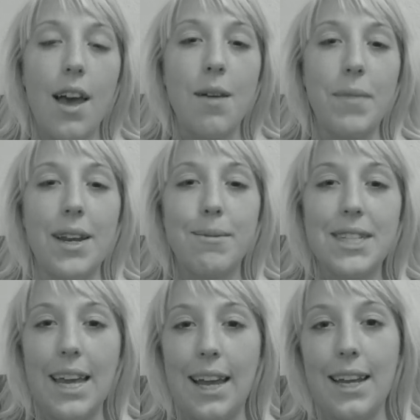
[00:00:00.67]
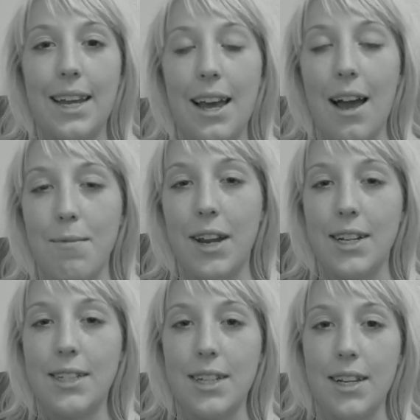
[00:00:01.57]
My name is Katie, I'm
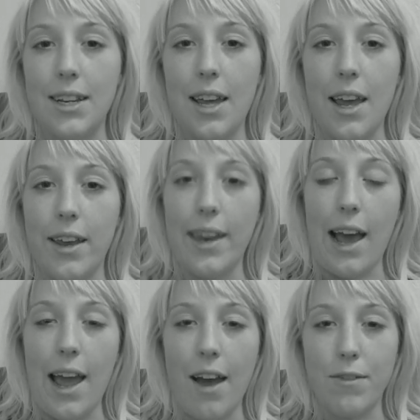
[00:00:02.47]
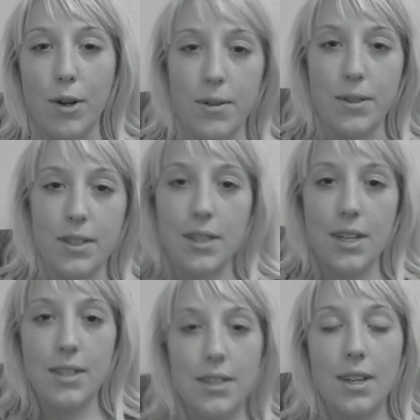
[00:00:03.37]
19, and I have Crohn's
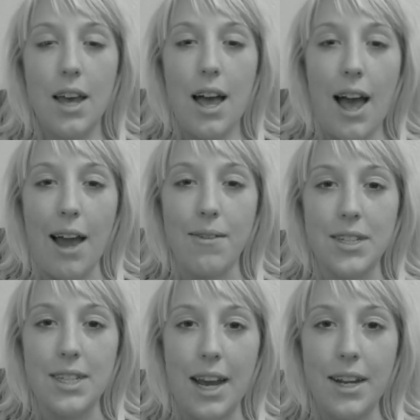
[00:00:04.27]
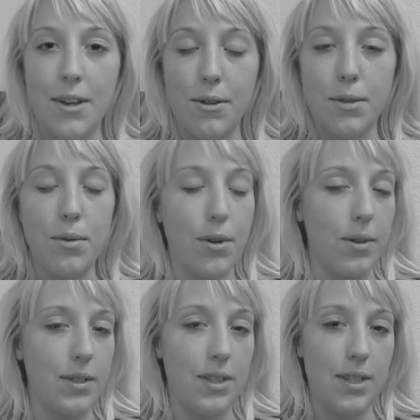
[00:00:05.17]
disease. I was diagnosed with
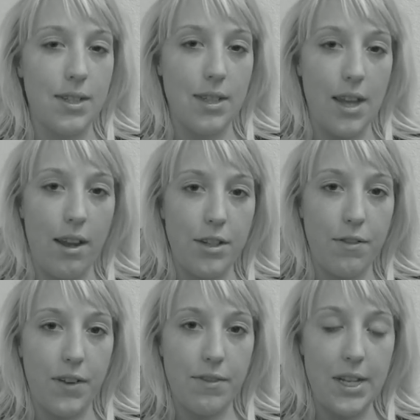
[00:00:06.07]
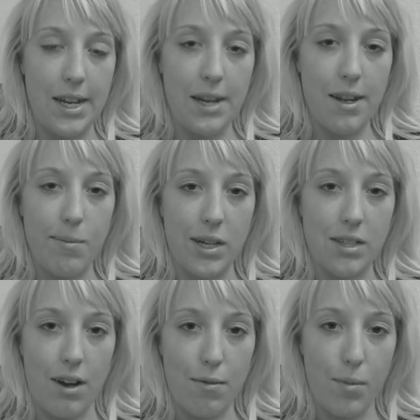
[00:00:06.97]
Crohn's disease at the age of 15 in my
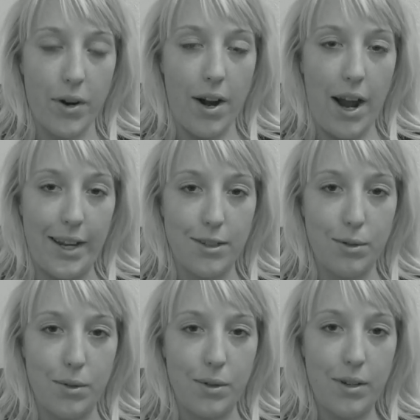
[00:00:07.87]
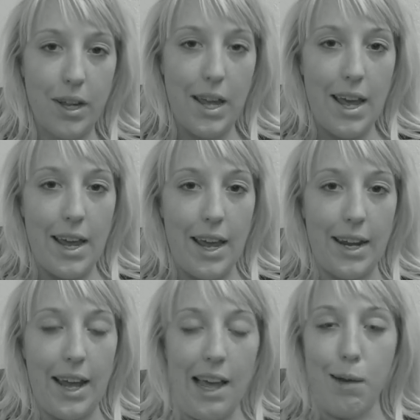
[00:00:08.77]
sophomore year of high school,
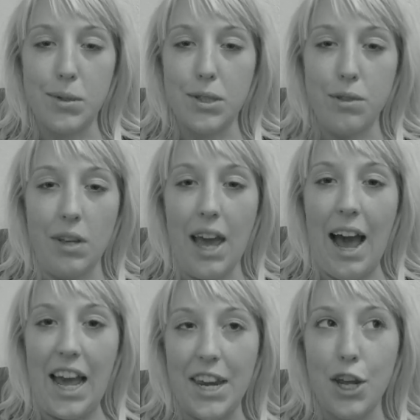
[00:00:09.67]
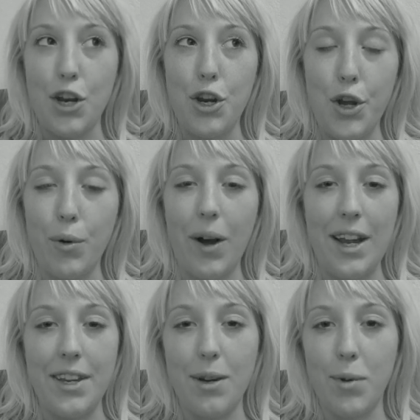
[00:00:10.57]
and I absolutely had no
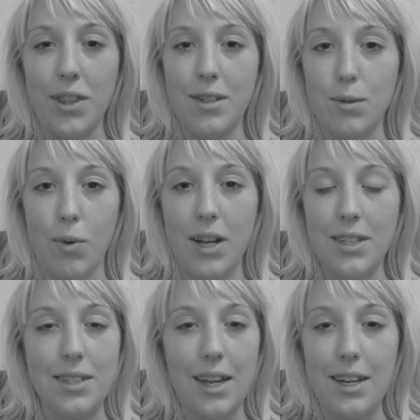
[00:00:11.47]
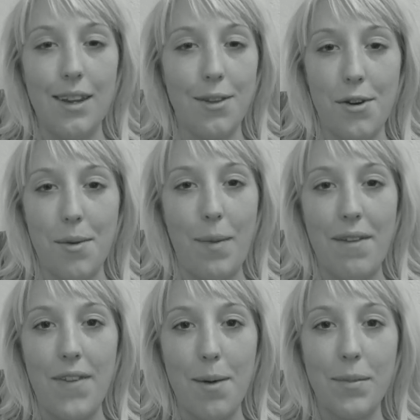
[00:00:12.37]
idea what this was, and neither did my
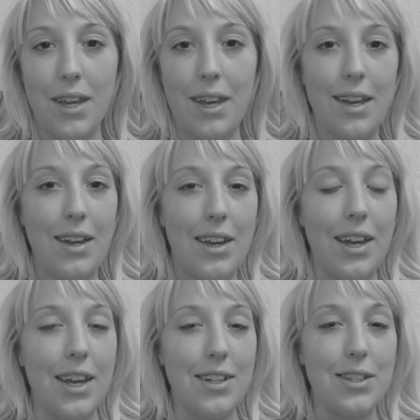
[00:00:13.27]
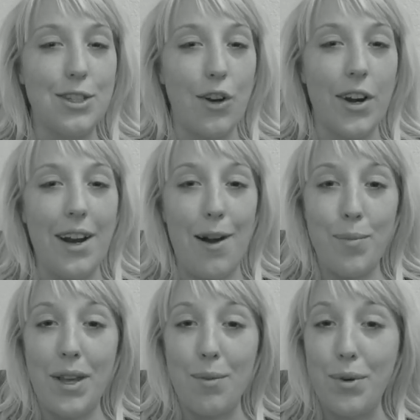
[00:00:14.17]
family. It started
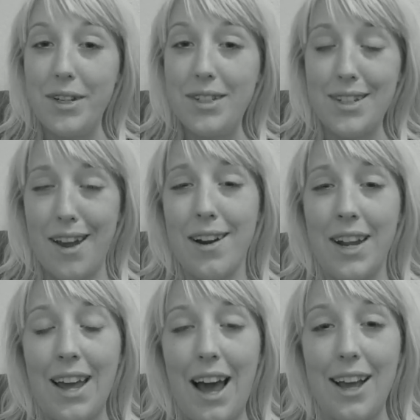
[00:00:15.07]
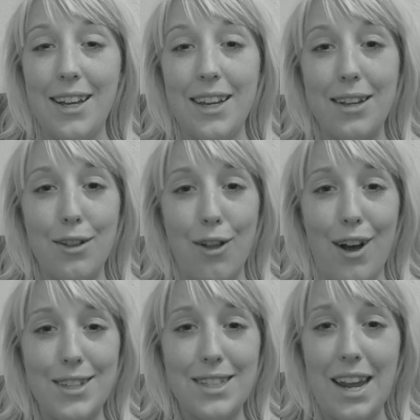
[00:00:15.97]
out being pretty scary. I
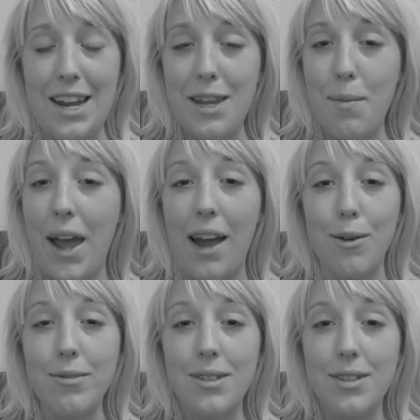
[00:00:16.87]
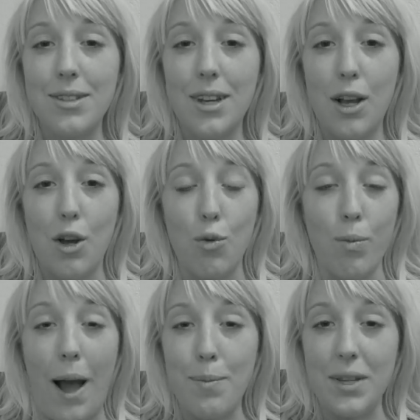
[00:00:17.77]
lost 80 pounds
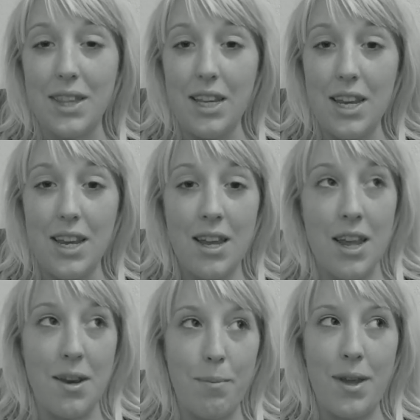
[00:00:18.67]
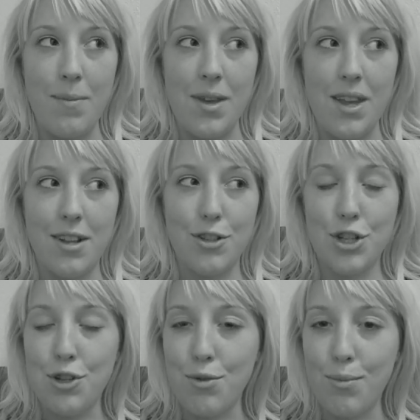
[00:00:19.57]
rapidly in maybe
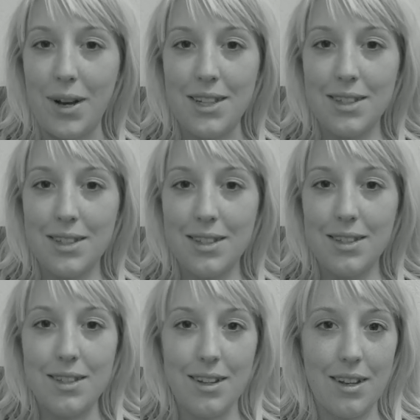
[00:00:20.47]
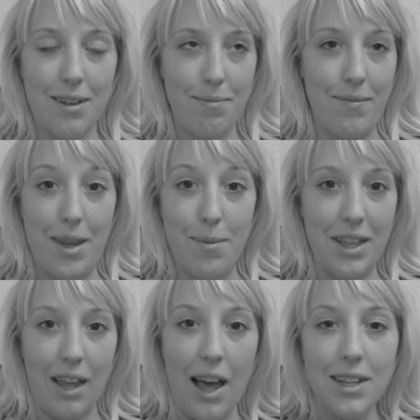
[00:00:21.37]
2 months,
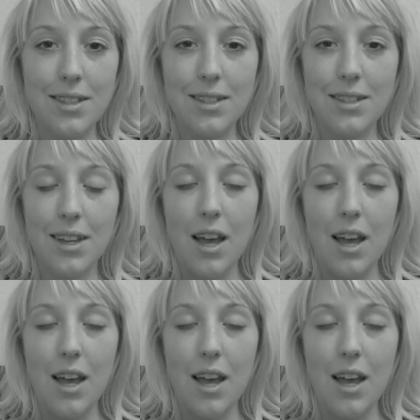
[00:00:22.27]
maybe less.